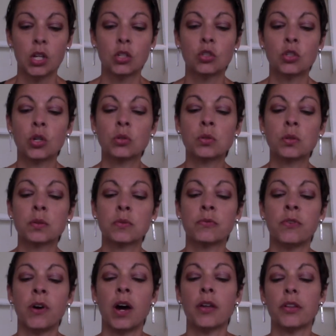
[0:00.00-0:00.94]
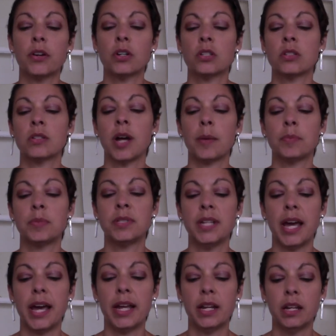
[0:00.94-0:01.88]
Josef's father stopped
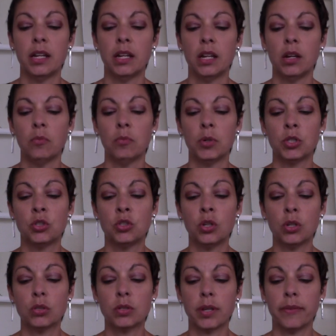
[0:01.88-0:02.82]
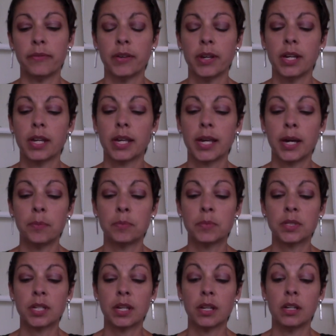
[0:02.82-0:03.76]
dead, but Josef
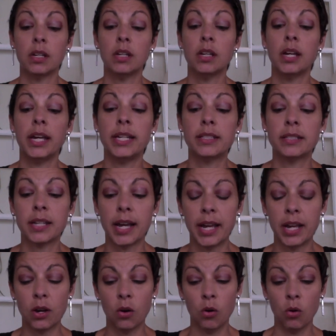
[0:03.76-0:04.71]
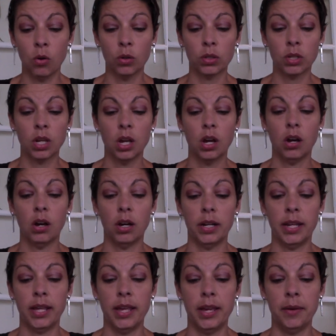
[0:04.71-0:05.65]
kept a tight hold
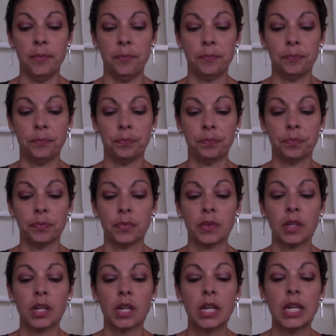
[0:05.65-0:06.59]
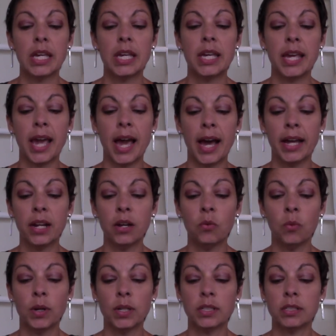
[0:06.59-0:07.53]
on him. He hadn't
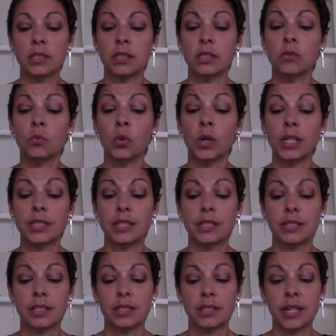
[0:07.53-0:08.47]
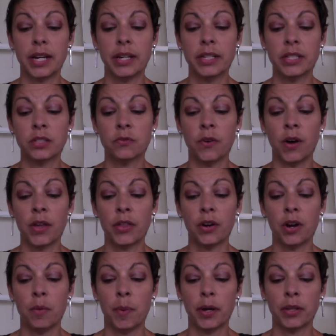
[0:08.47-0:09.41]
wanted to tell his father
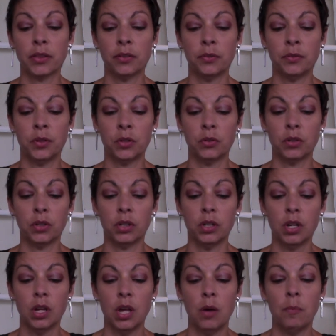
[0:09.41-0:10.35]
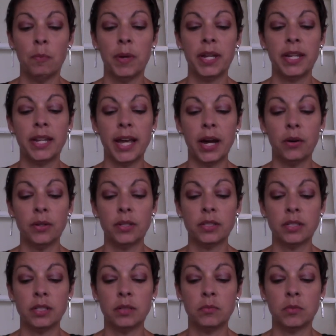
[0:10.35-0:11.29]
about the funeral, but now it
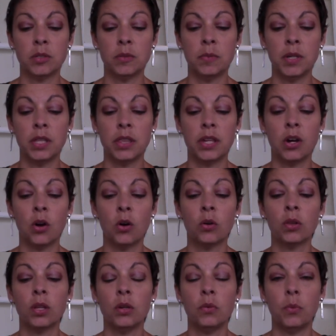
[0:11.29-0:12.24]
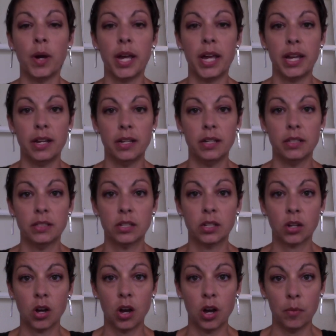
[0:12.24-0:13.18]
seemed to be the only way to
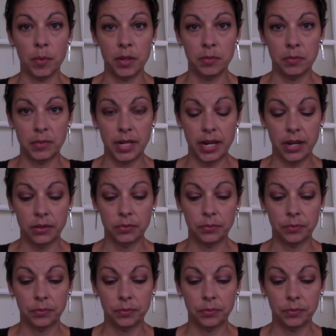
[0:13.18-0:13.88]
calm him down.